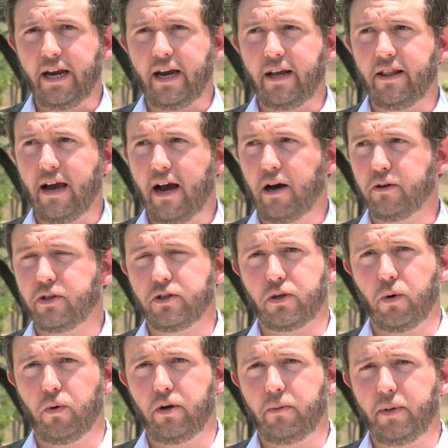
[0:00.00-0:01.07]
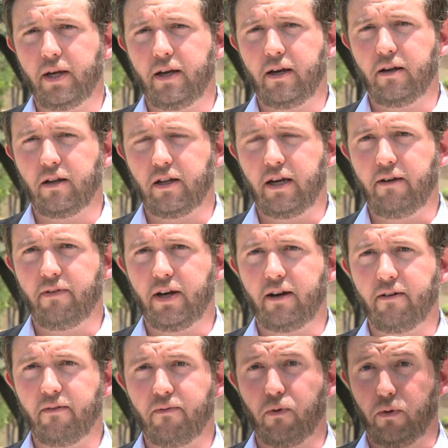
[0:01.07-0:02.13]
and the House is going to be
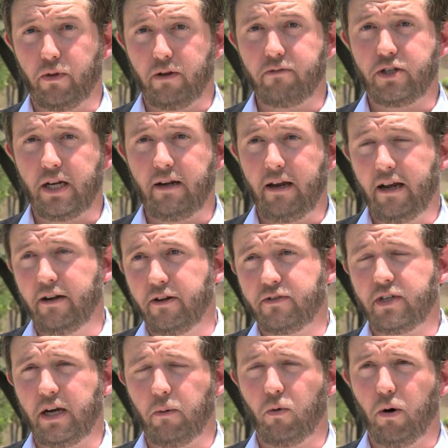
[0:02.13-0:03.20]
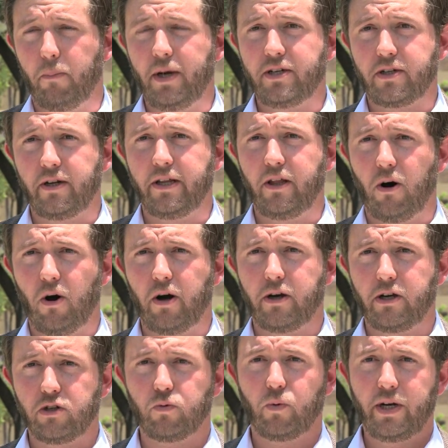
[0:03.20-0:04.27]
leaving for the end of, well, basically the
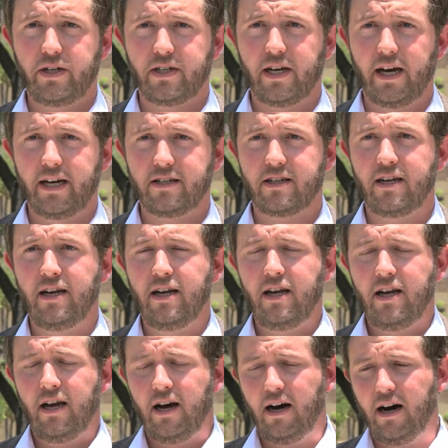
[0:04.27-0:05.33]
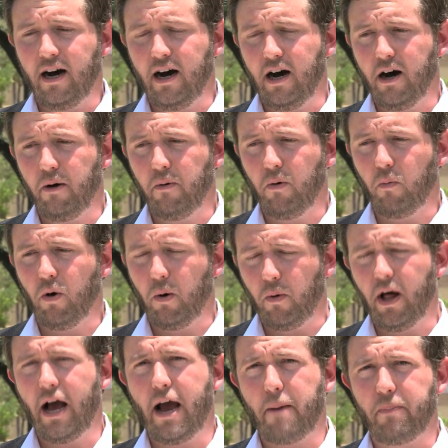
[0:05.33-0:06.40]
August recess. Yeah. Uh, what
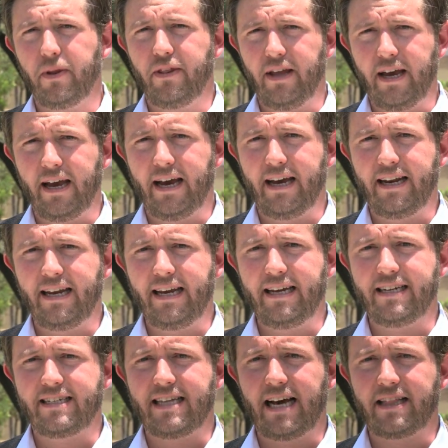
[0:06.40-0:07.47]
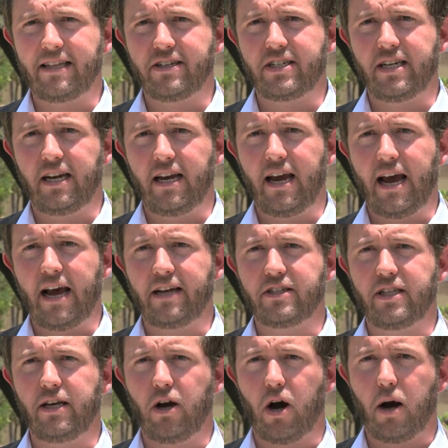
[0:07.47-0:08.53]
will happen then is that the Senate has
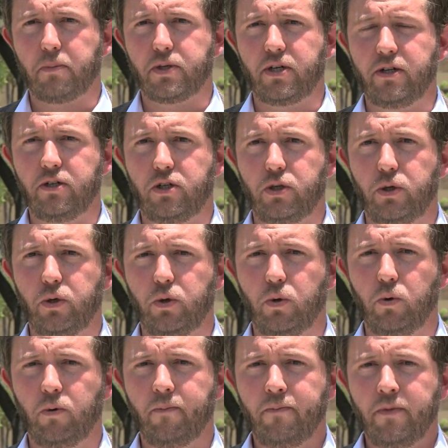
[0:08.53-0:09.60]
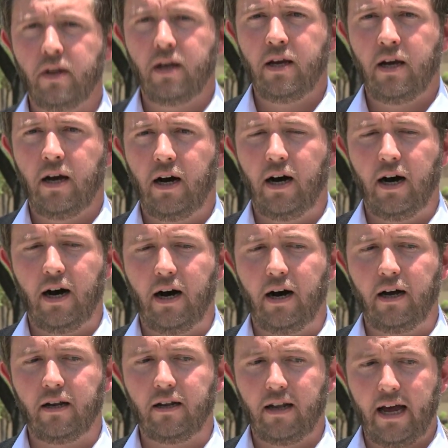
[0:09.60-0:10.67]
the option to
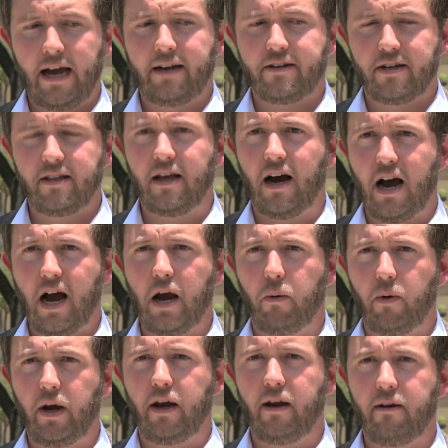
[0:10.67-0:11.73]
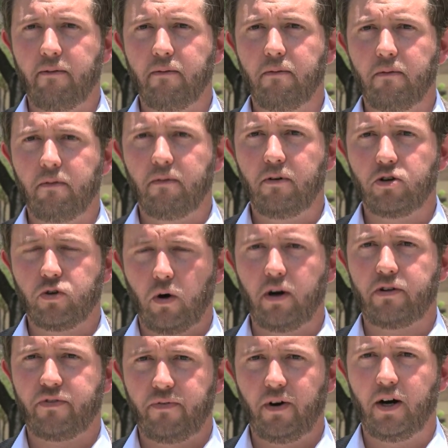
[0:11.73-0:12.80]
uh, let the Highway
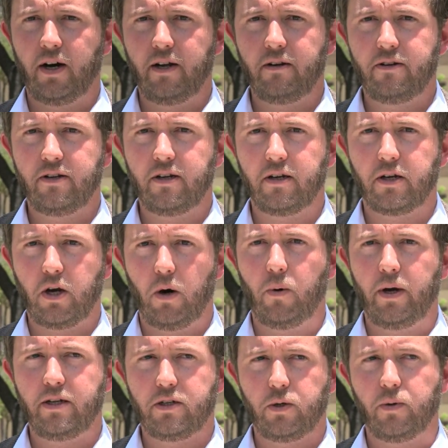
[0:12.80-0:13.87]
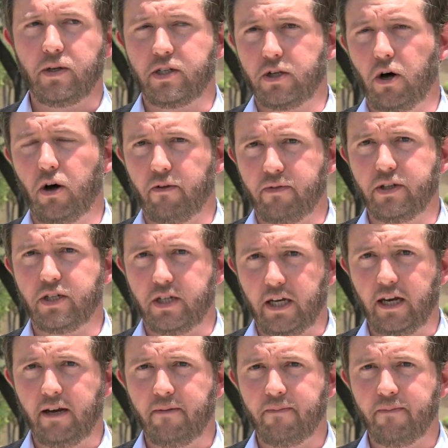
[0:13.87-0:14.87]
Trust Fund go into insolvency